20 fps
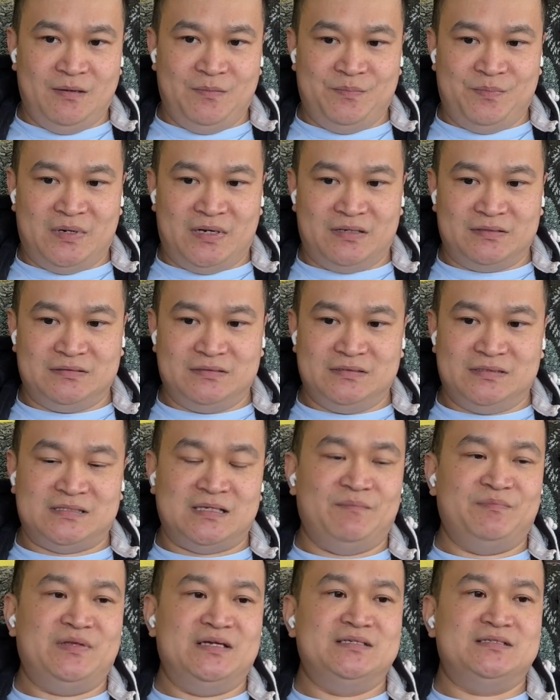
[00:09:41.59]
But
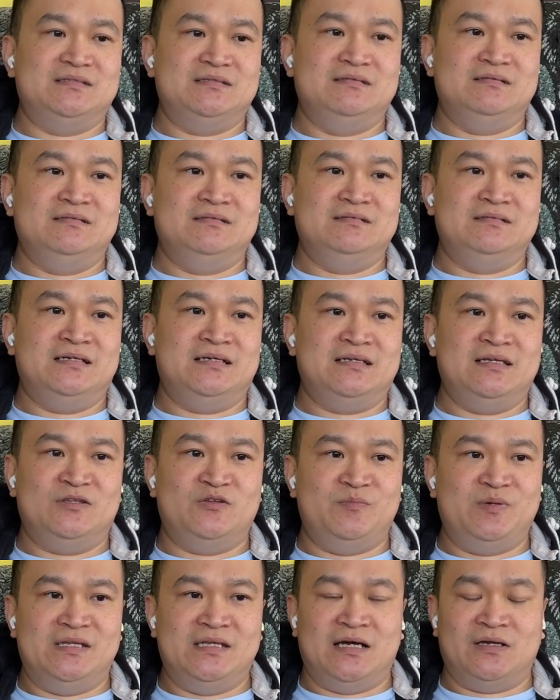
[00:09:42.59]
some things that need to
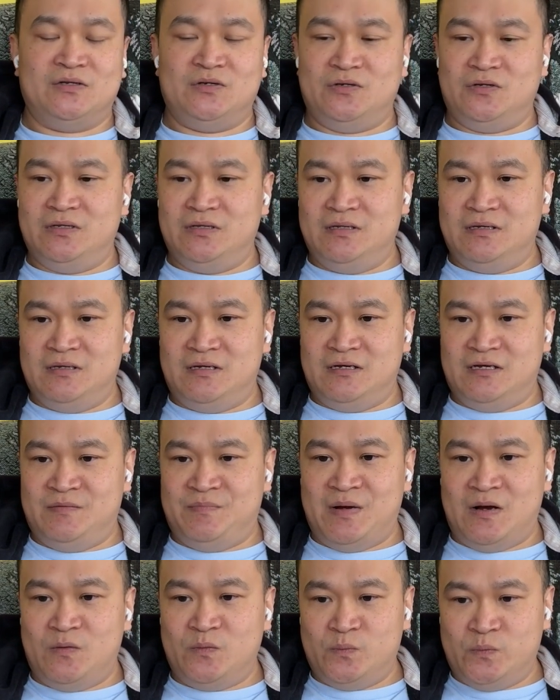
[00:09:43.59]
be done
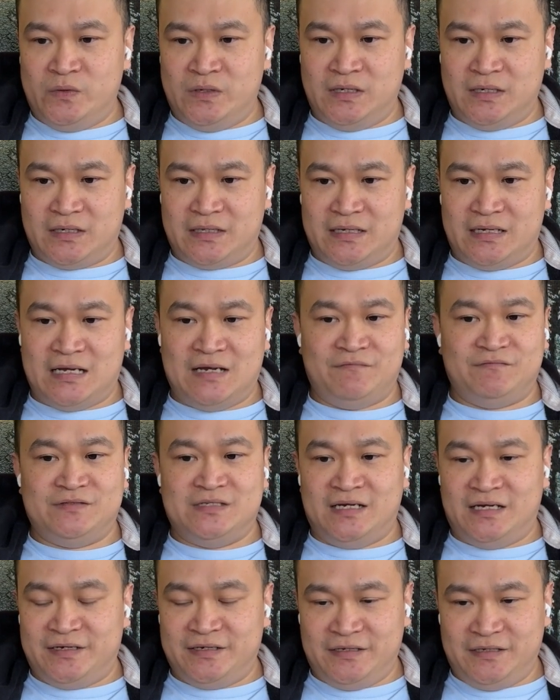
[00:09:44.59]
about work, I've
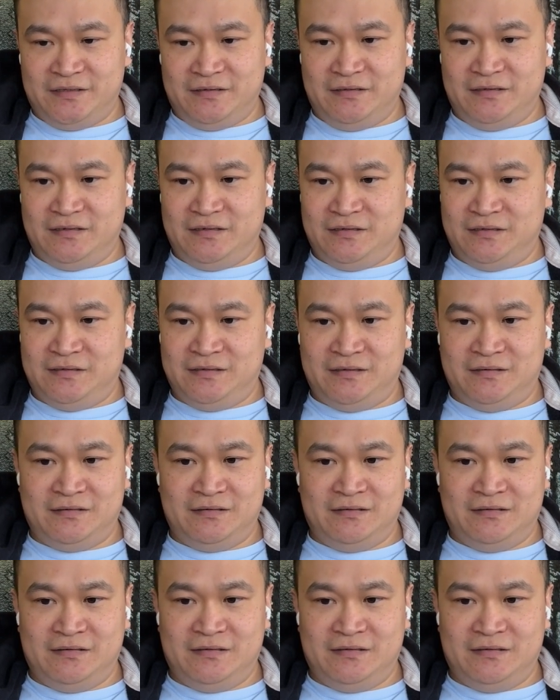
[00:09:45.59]
done it, and